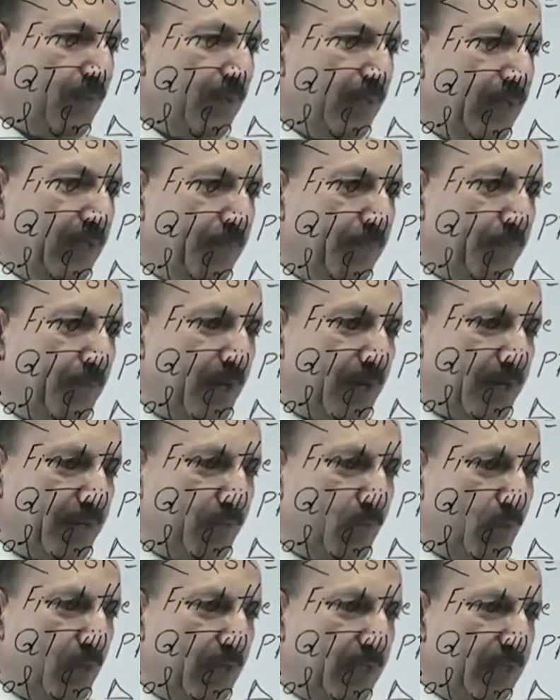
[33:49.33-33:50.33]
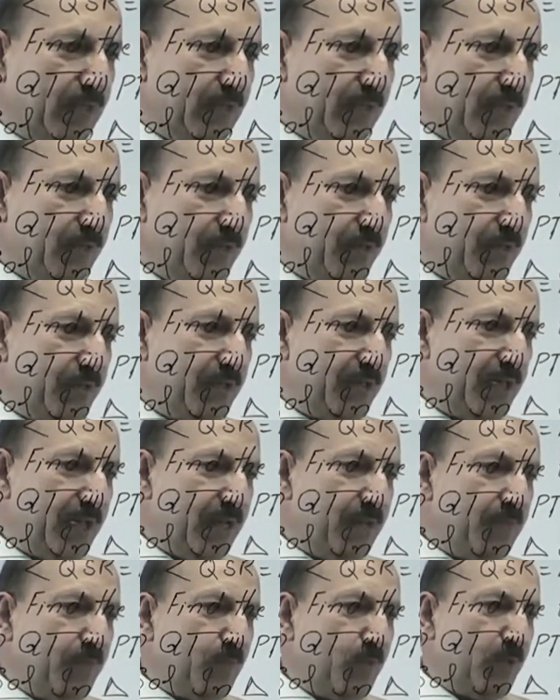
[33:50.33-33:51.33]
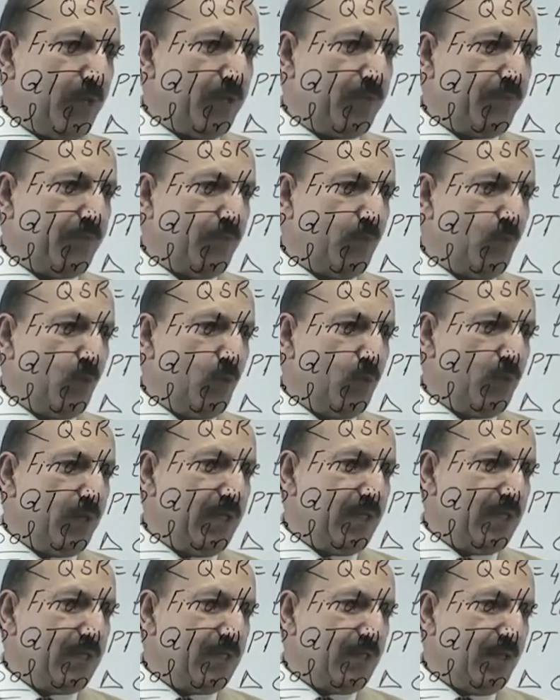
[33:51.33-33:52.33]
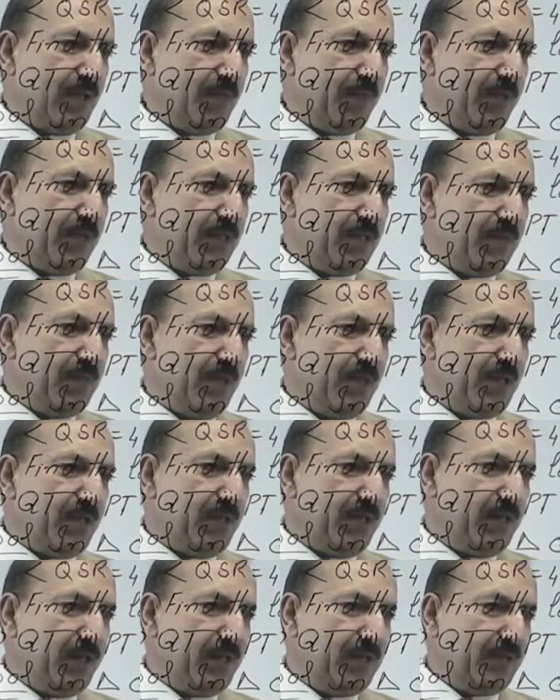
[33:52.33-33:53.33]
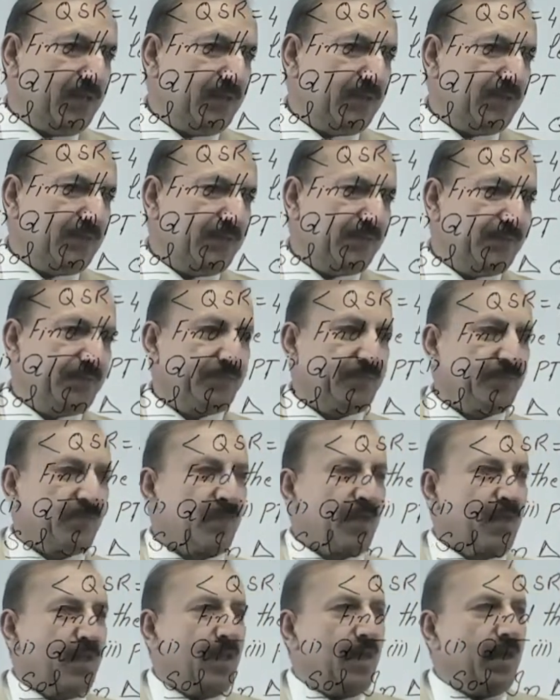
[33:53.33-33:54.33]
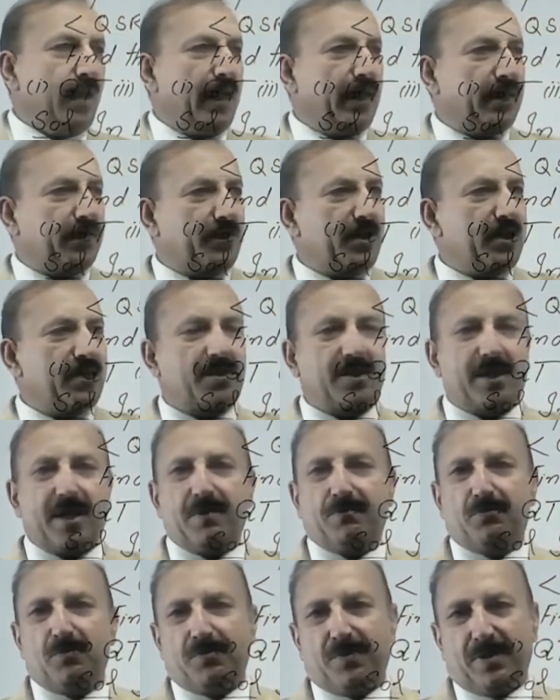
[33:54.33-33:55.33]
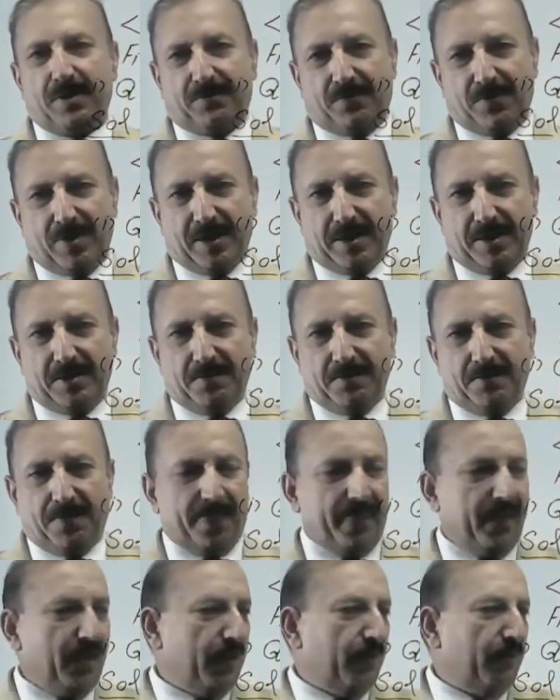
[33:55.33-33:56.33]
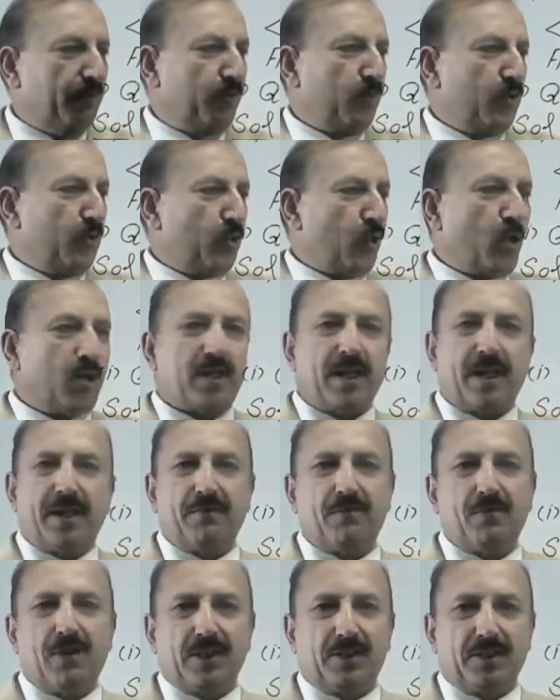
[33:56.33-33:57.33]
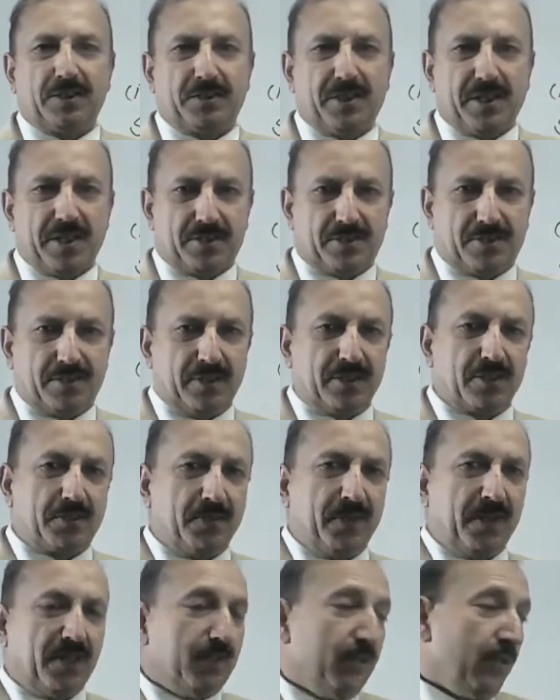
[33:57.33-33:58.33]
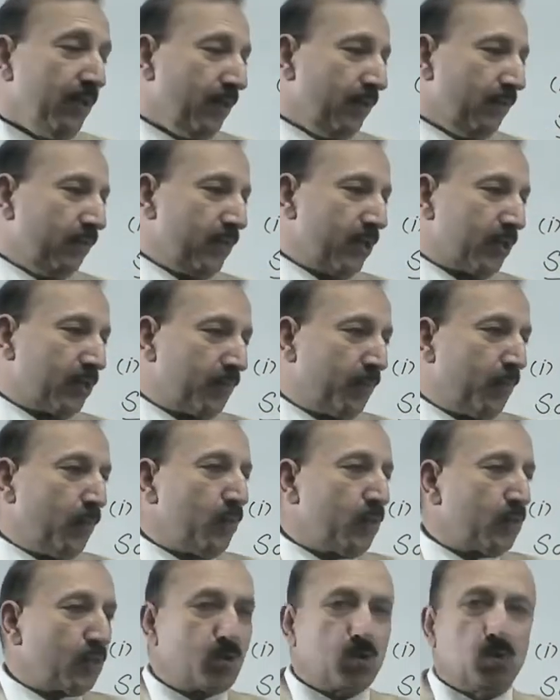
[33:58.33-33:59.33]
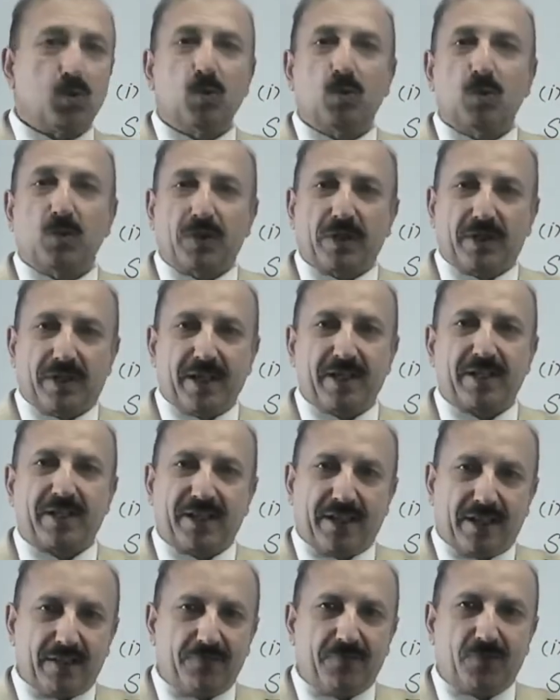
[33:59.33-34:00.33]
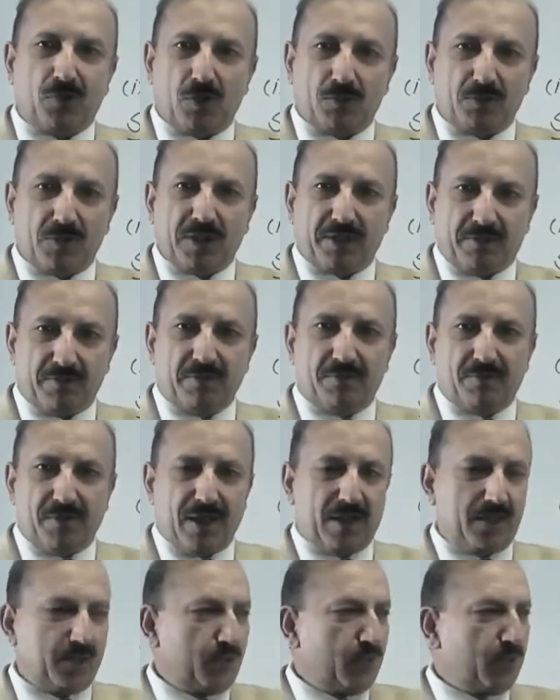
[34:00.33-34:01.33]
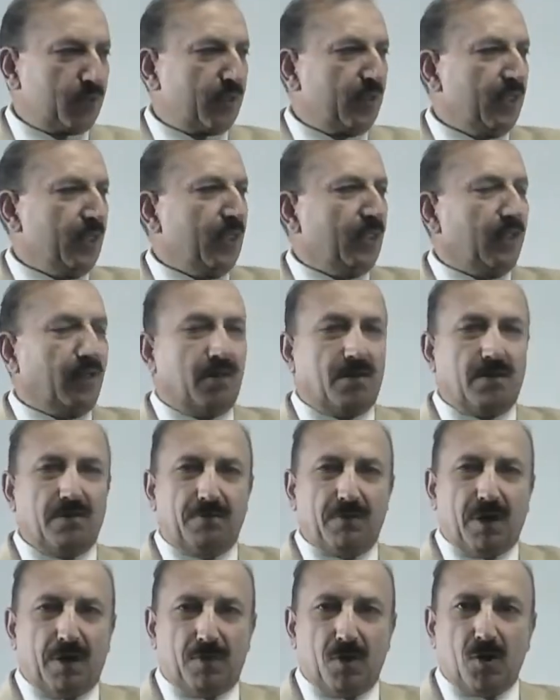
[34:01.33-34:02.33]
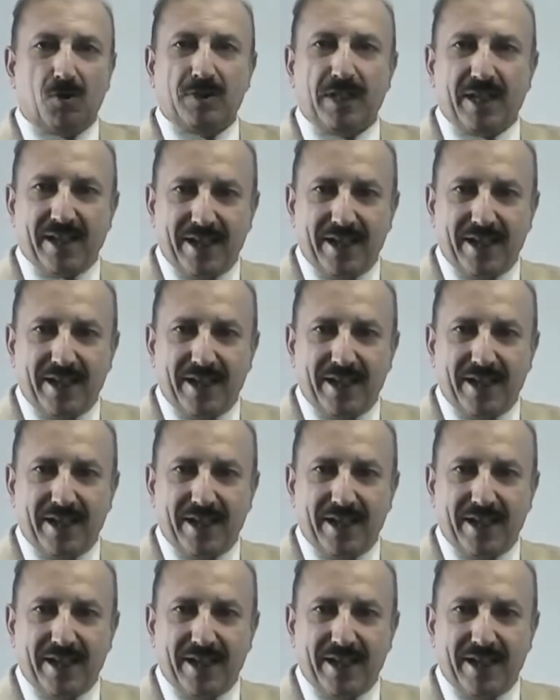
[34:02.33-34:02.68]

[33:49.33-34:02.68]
in part 1. 10.4 is the measurement here, and this side we're gonna find. We don't have other things. It means we are supposed to get help from the given values about the